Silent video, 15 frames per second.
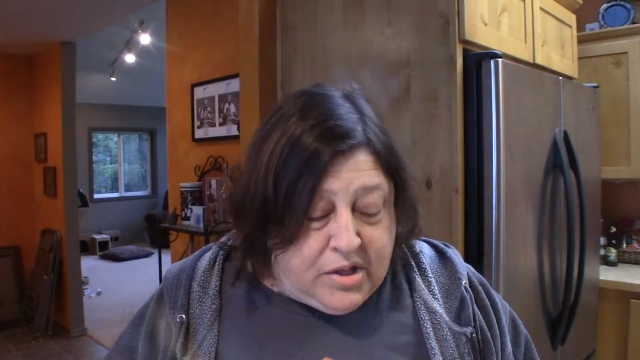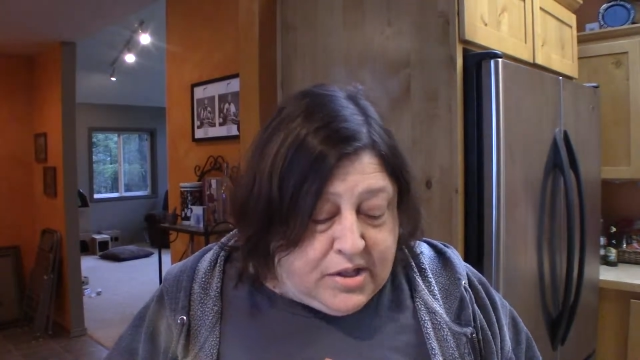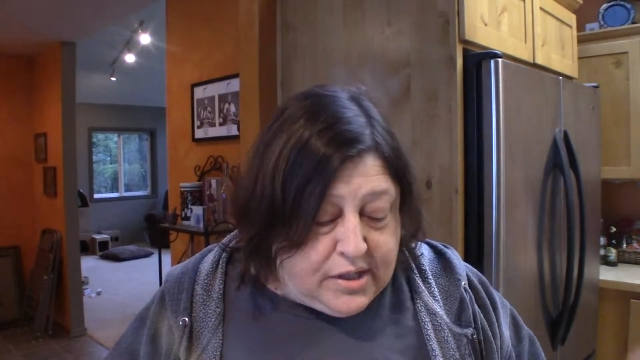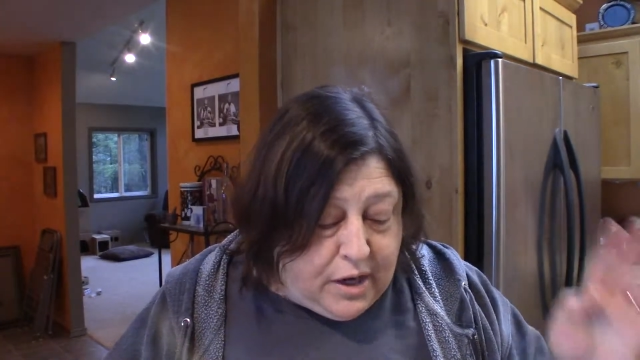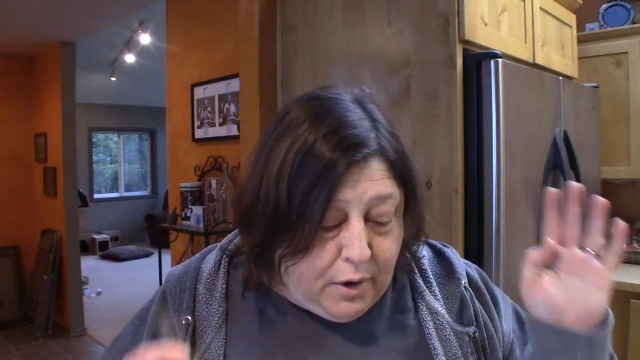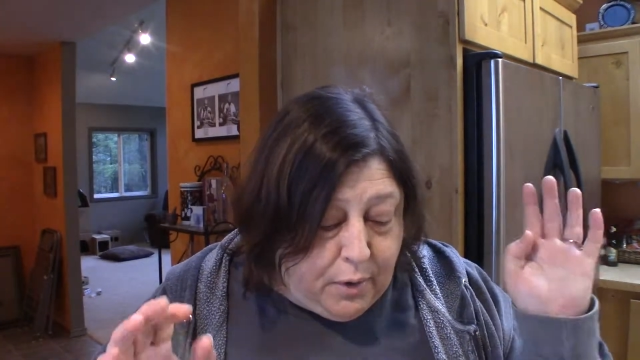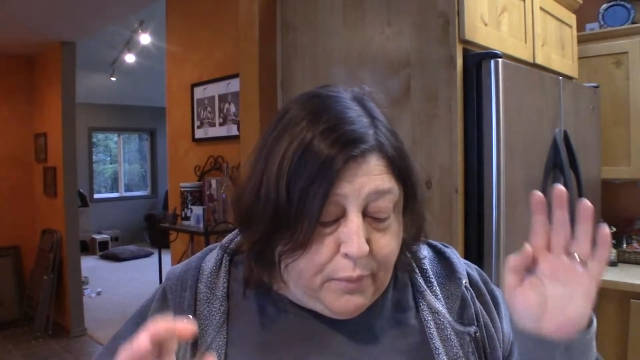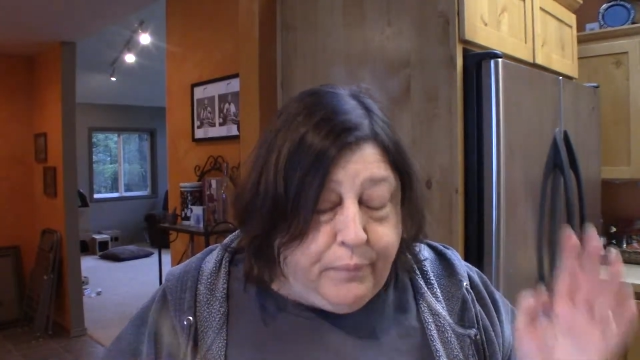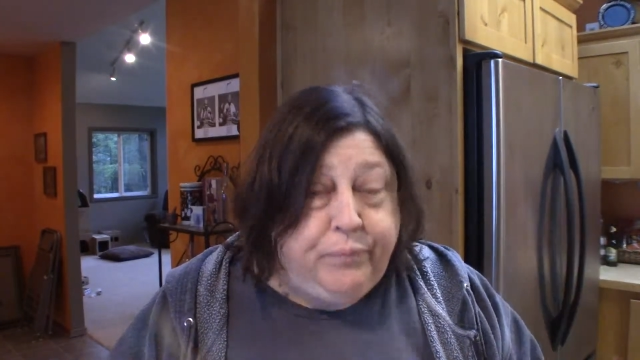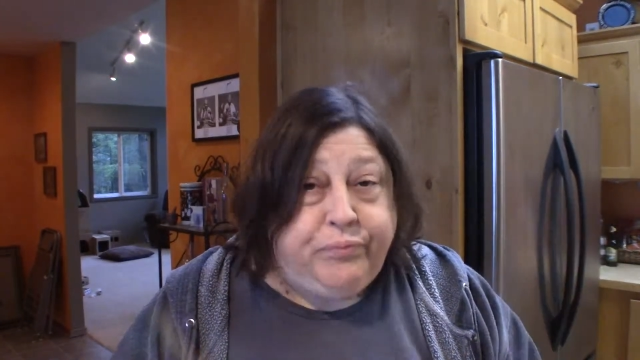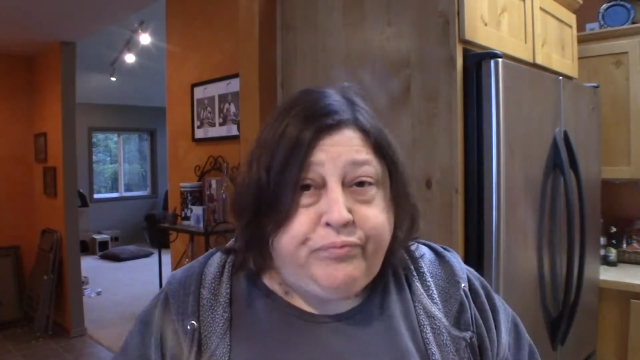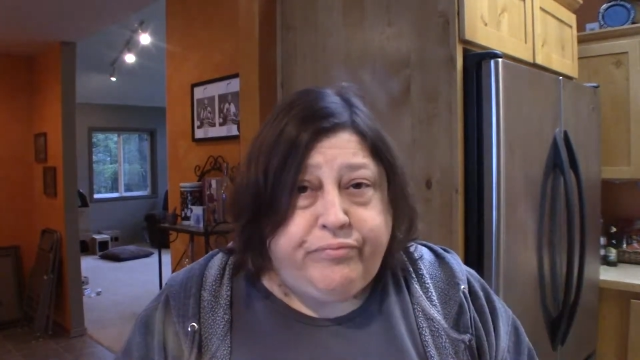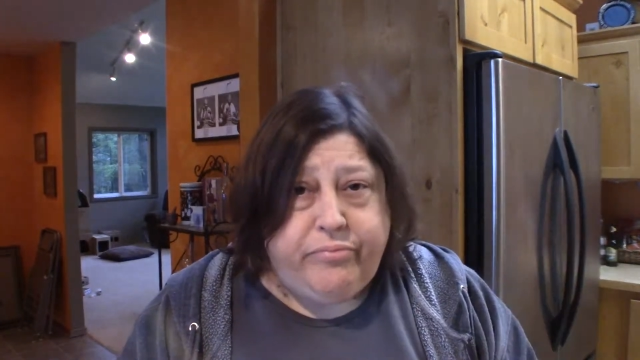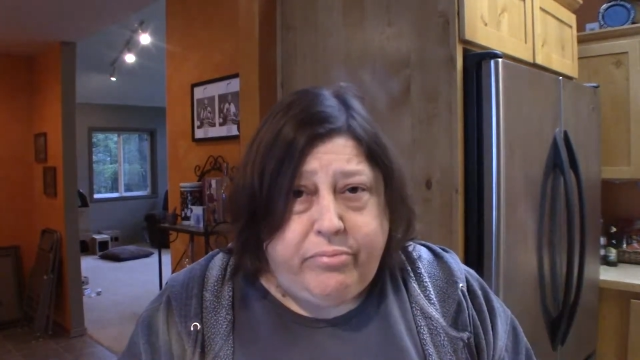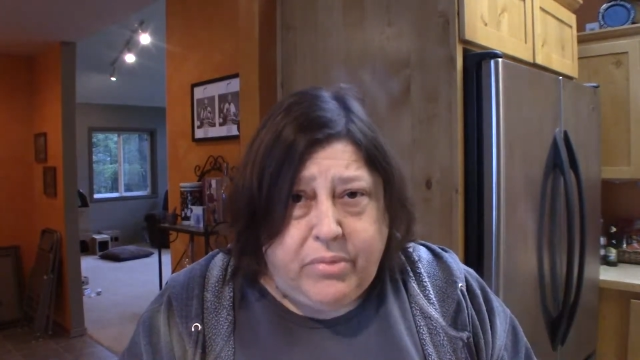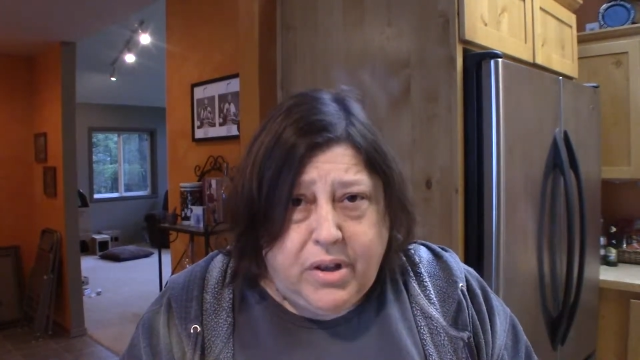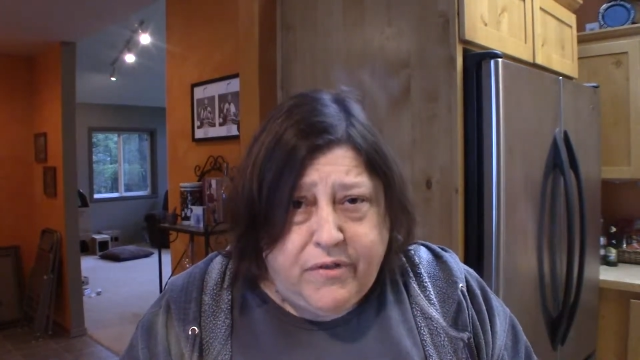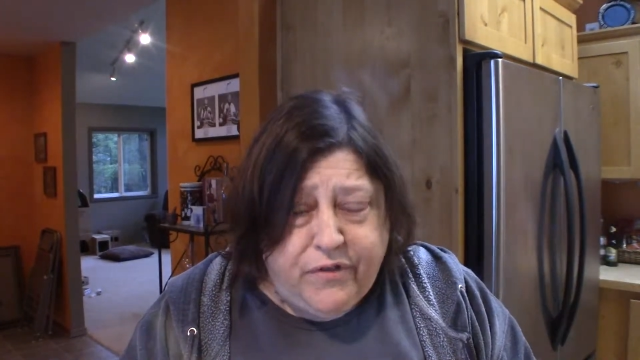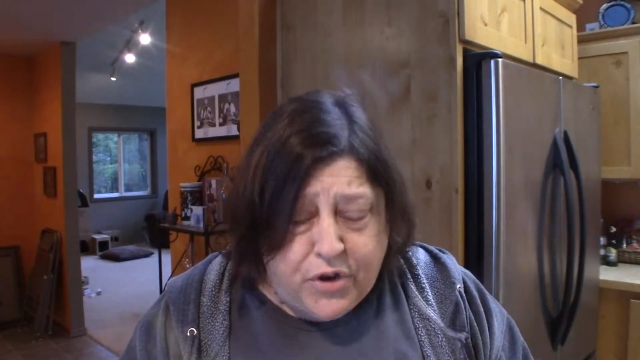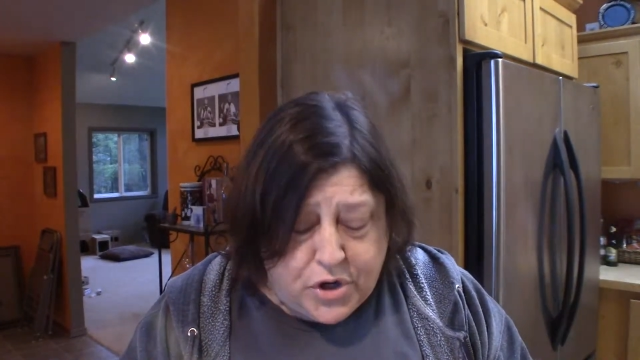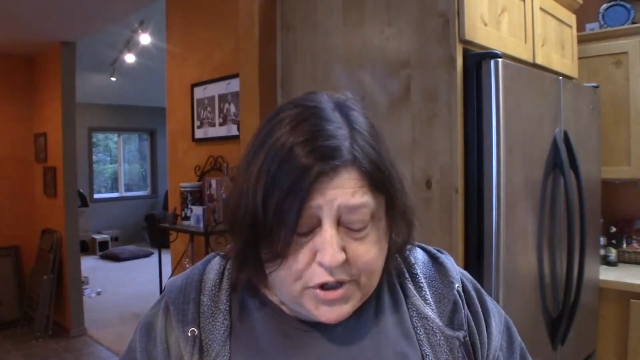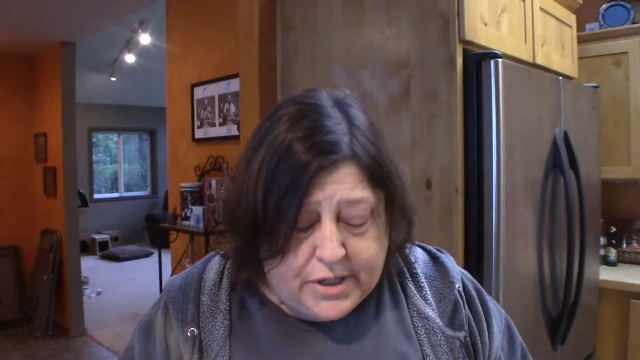So
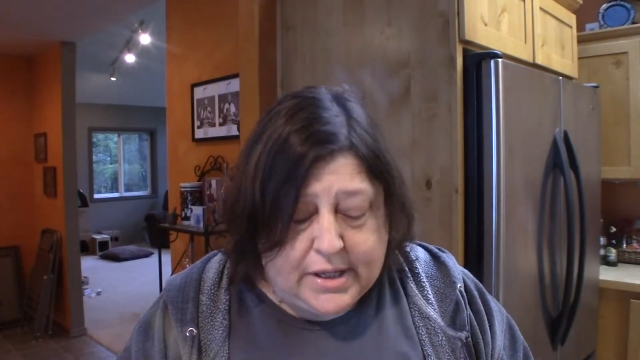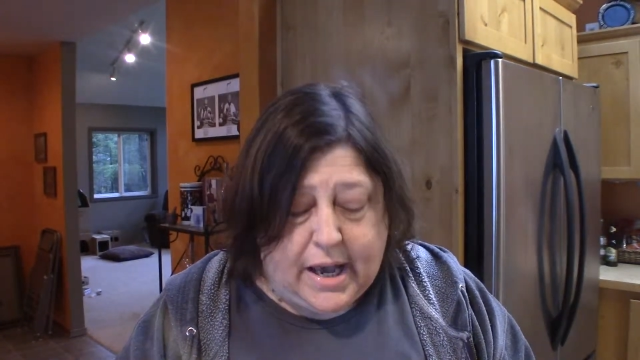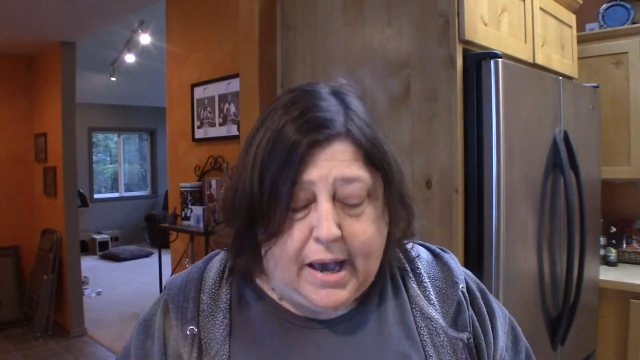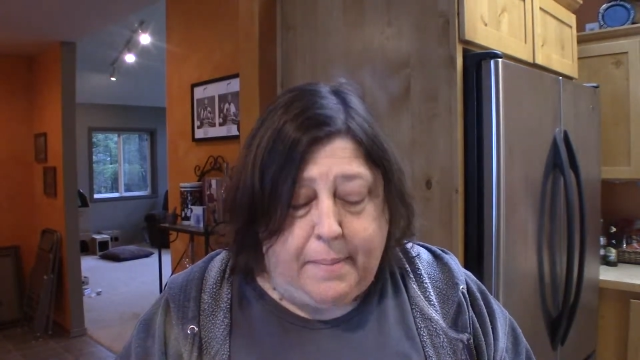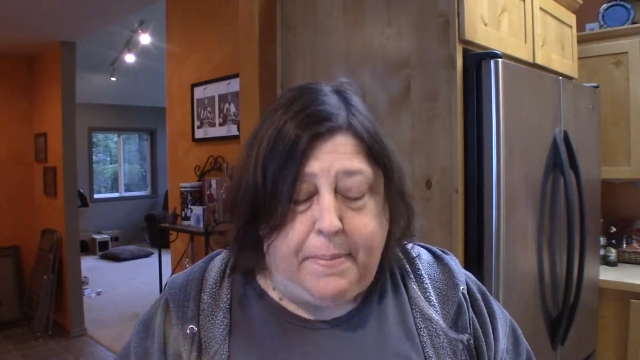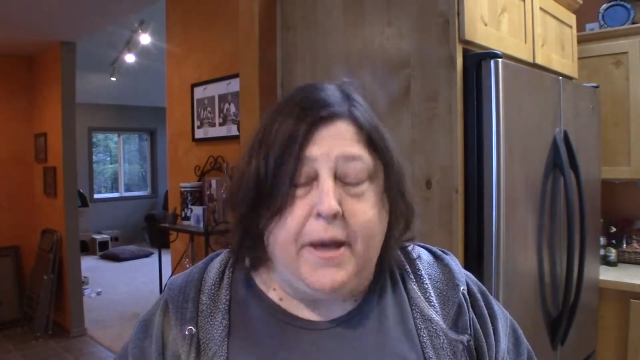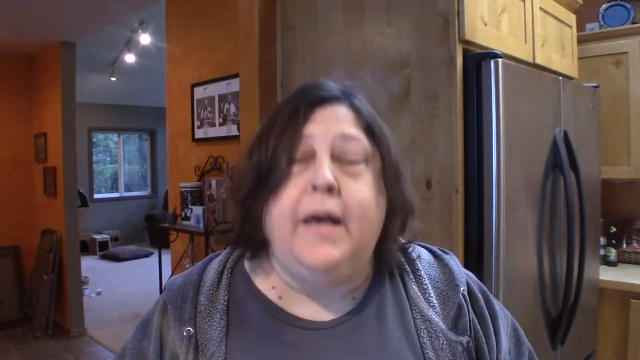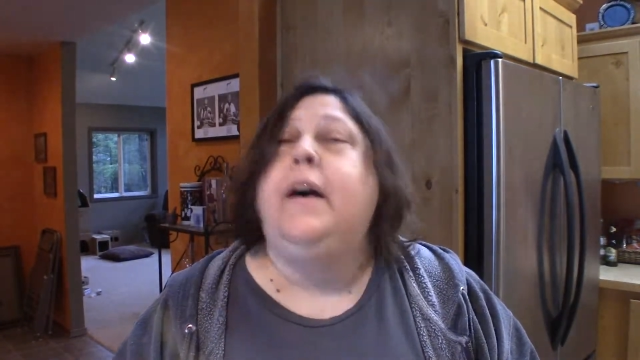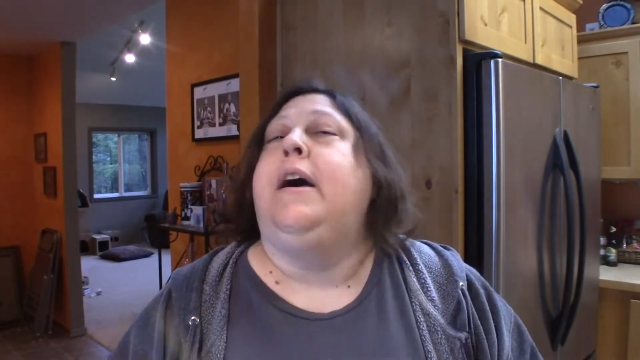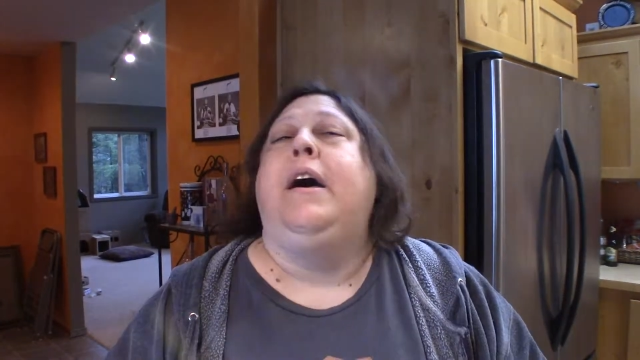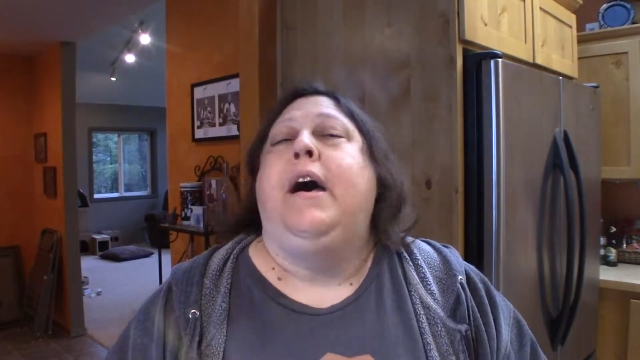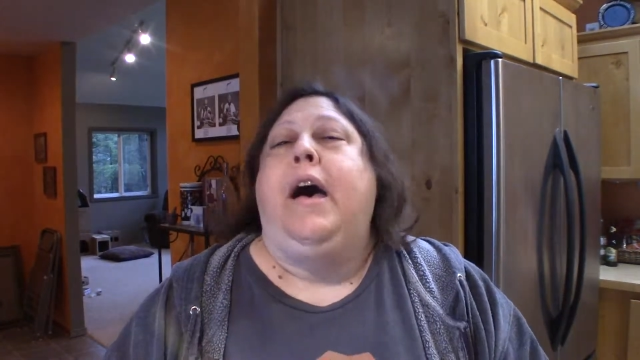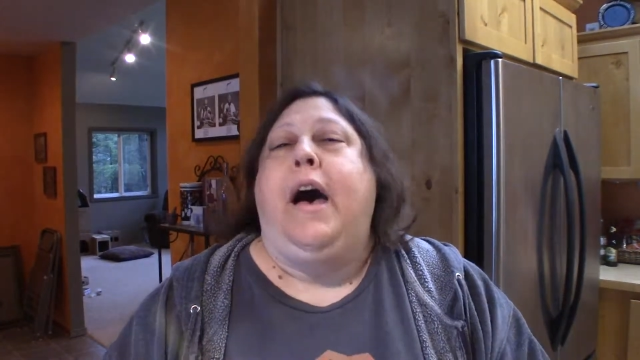first up,